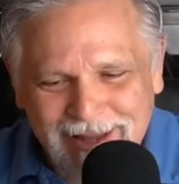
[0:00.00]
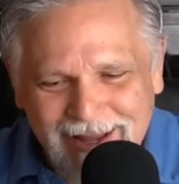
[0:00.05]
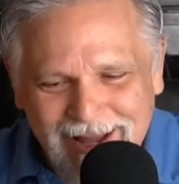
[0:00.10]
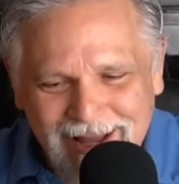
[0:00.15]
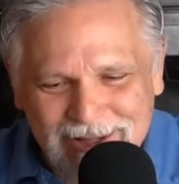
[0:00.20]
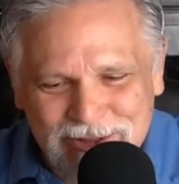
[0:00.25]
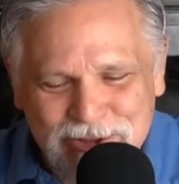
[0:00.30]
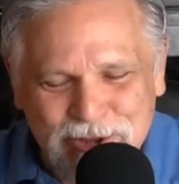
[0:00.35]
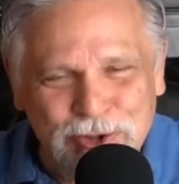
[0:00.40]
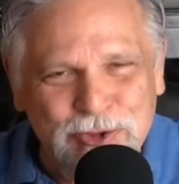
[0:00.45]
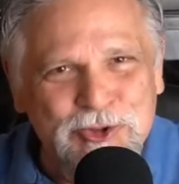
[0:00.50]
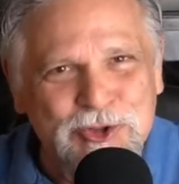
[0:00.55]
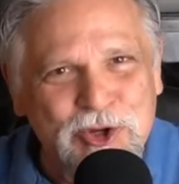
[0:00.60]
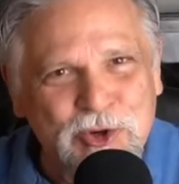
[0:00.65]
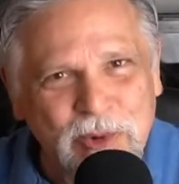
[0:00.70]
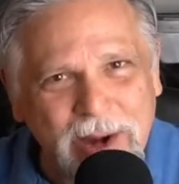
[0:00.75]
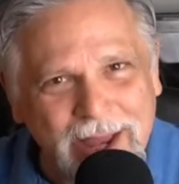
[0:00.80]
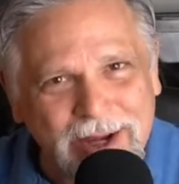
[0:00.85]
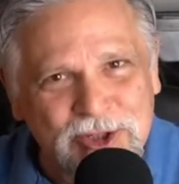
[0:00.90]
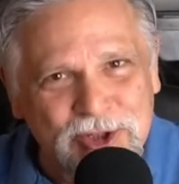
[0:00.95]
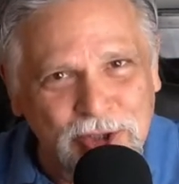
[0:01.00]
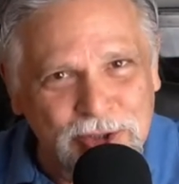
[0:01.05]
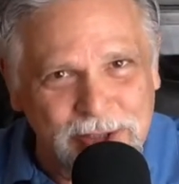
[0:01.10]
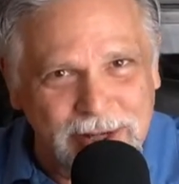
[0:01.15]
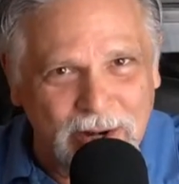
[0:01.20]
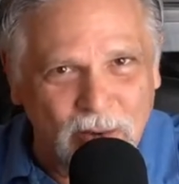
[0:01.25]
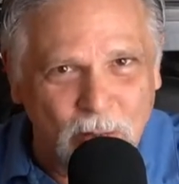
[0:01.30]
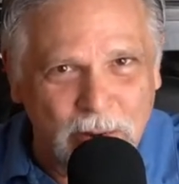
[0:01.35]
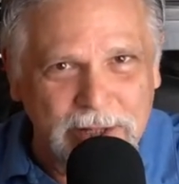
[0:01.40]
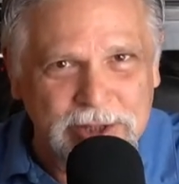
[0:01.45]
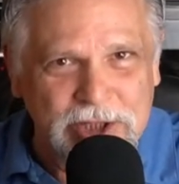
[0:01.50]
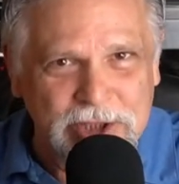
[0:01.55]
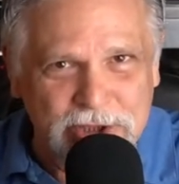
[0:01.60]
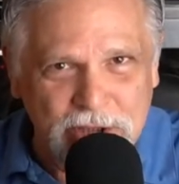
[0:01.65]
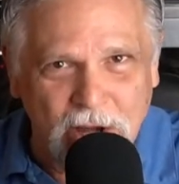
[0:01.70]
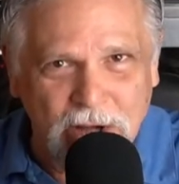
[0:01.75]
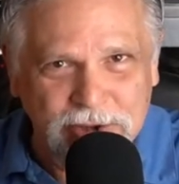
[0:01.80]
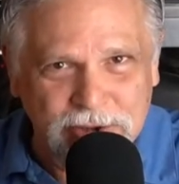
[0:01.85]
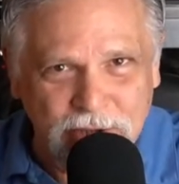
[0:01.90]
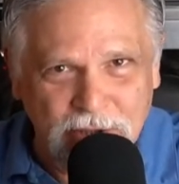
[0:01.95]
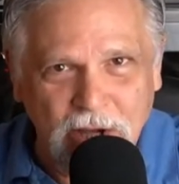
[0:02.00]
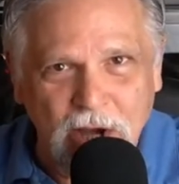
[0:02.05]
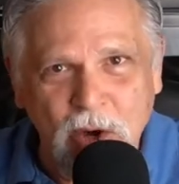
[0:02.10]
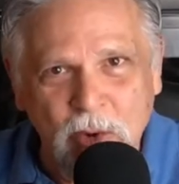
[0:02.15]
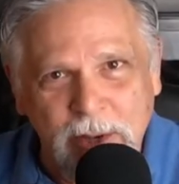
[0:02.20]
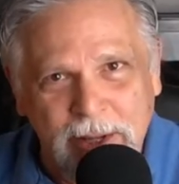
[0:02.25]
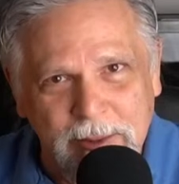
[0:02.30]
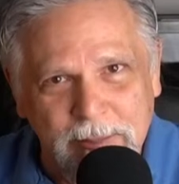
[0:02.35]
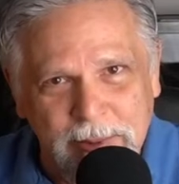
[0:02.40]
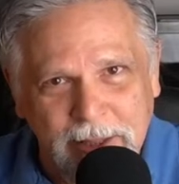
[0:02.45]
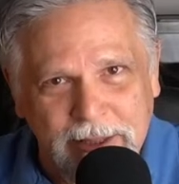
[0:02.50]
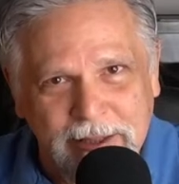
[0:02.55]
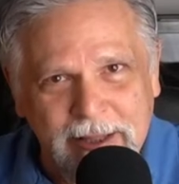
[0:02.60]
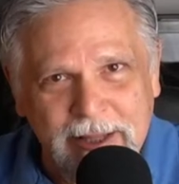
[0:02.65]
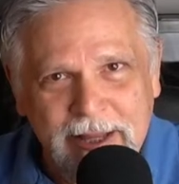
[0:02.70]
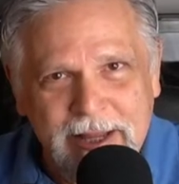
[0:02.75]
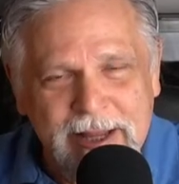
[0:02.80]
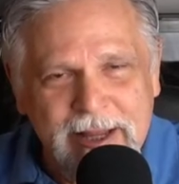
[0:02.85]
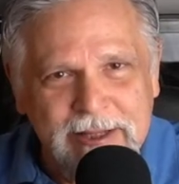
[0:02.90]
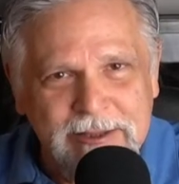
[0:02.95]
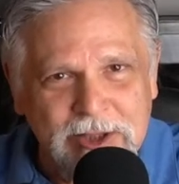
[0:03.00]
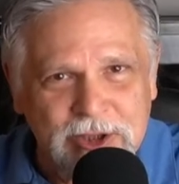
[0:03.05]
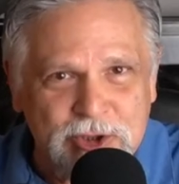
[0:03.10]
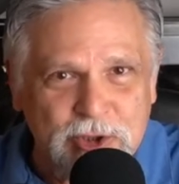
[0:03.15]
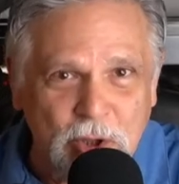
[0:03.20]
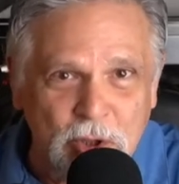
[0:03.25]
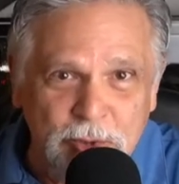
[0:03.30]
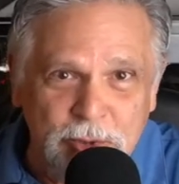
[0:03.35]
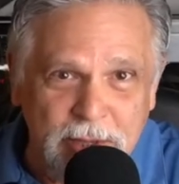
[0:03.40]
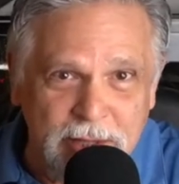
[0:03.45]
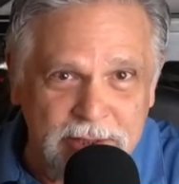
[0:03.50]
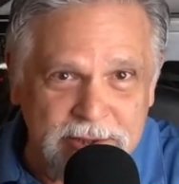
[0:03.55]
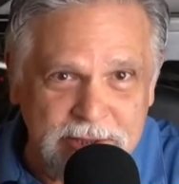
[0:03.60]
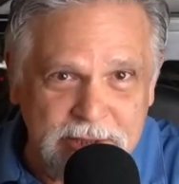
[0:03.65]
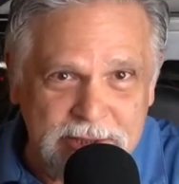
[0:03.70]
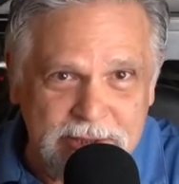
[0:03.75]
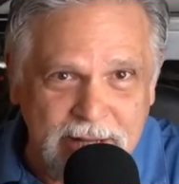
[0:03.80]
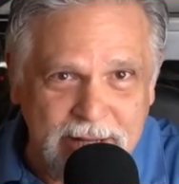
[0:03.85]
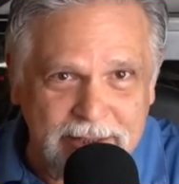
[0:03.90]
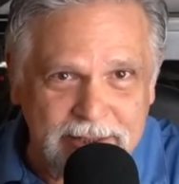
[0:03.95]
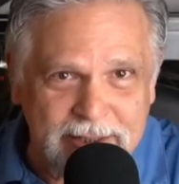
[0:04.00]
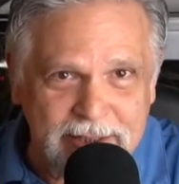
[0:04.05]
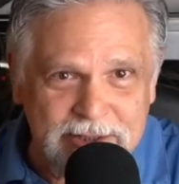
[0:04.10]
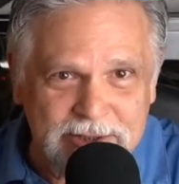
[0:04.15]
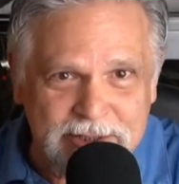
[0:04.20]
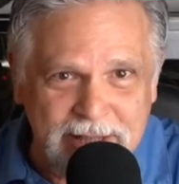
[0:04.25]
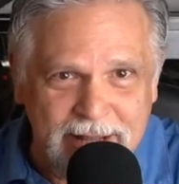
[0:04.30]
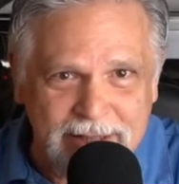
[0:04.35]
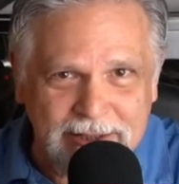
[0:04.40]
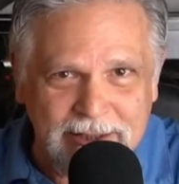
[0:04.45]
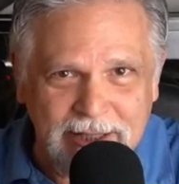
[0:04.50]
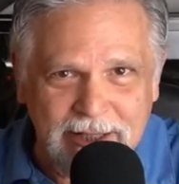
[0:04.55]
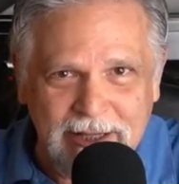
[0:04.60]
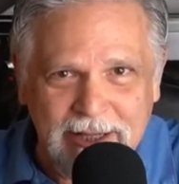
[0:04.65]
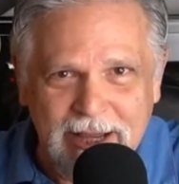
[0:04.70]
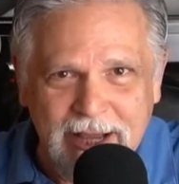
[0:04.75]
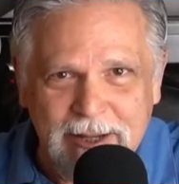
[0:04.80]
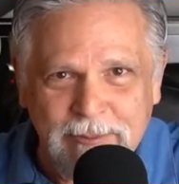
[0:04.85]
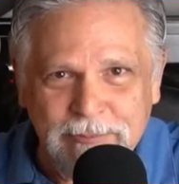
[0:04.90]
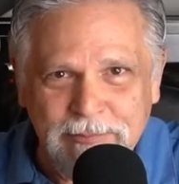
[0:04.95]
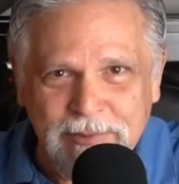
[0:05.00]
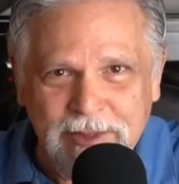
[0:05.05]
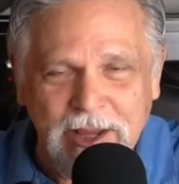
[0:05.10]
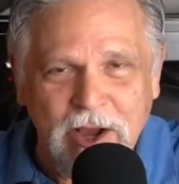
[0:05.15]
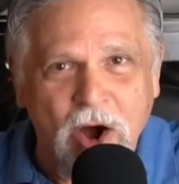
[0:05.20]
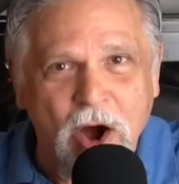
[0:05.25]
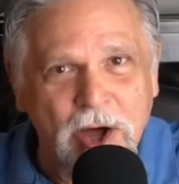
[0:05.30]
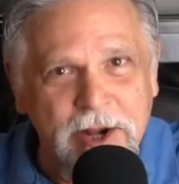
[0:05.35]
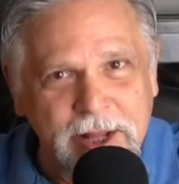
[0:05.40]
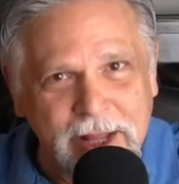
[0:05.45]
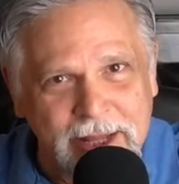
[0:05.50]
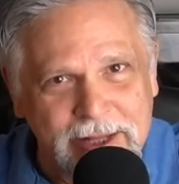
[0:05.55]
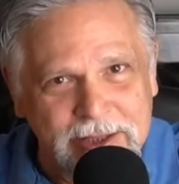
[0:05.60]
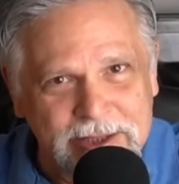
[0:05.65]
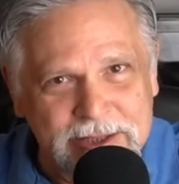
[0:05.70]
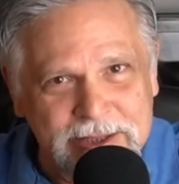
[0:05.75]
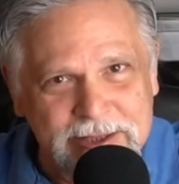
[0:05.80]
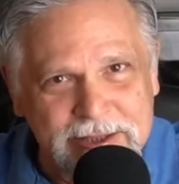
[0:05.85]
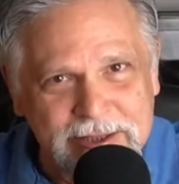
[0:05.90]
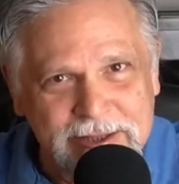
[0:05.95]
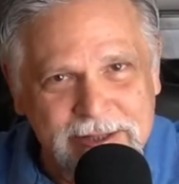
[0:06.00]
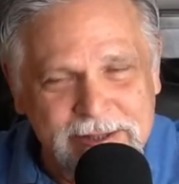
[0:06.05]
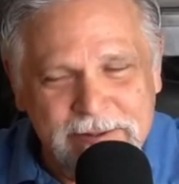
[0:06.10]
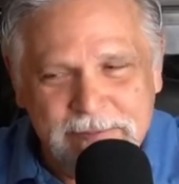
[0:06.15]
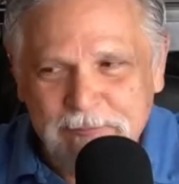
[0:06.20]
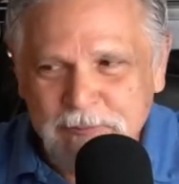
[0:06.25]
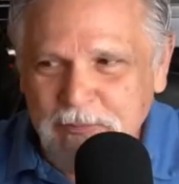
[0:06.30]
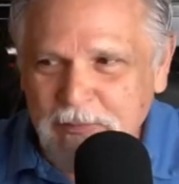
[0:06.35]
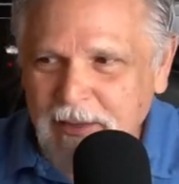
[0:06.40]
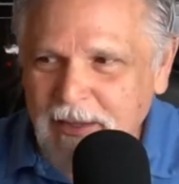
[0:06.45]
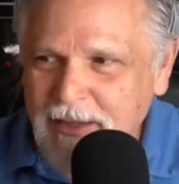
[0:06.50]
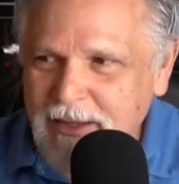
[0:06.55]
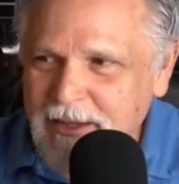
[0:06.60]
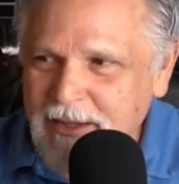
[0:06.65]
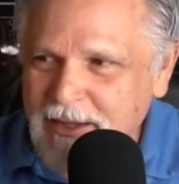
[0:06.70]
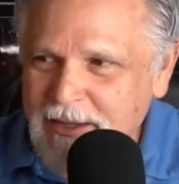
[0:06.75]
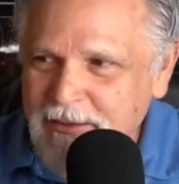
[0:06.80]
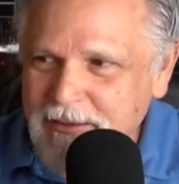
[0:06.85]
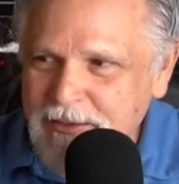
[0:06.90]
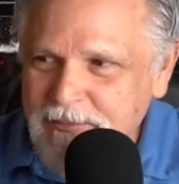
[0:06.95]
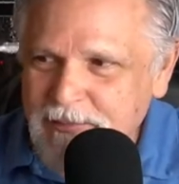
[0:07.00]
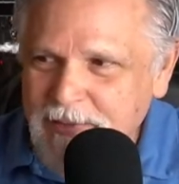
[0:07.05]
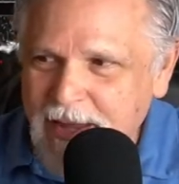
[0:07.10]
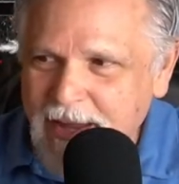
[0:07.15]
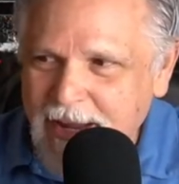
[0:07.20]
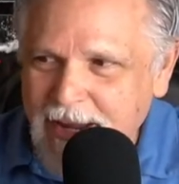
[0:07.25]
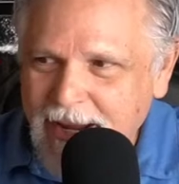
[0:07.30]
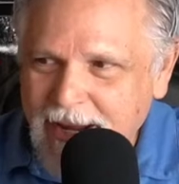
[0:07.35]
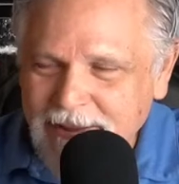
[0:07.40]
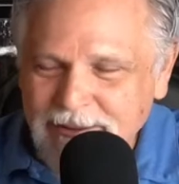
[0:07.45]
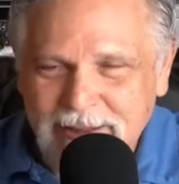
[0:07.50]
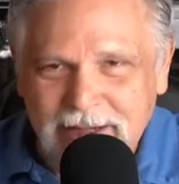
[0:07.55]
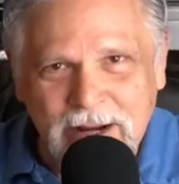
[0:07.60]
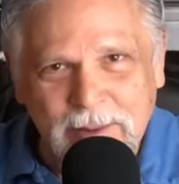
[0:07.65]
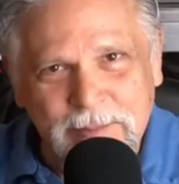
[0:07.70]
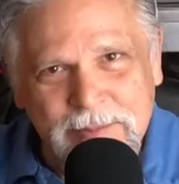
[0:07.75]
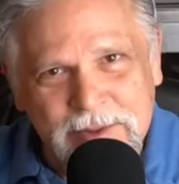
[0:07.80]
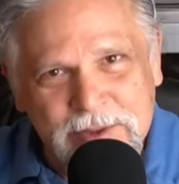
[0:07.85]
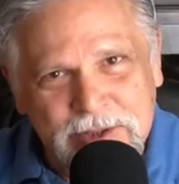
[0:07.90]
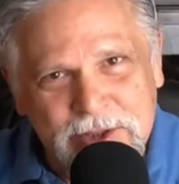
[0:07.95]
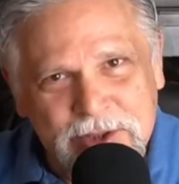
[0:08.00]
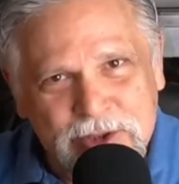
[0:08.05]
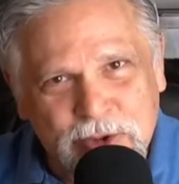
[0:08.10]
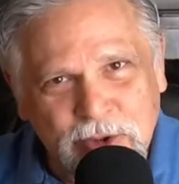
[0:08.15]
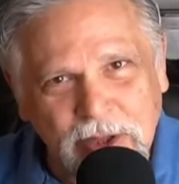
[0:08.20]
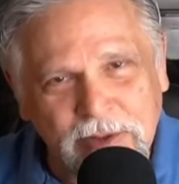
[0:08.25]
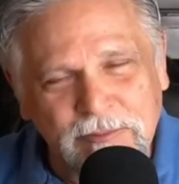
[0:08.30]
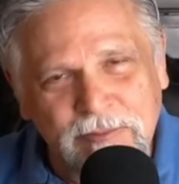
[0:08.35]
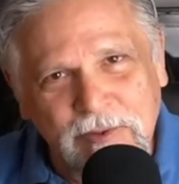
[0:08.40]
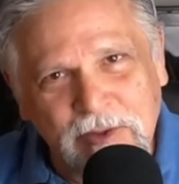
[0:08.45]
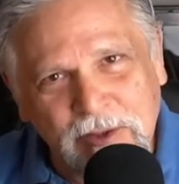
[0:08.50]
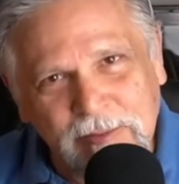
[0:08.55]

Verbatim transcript: a certain direction that I wanted the talk to go in. But the truth is is that is that the um, the audience ended up sort of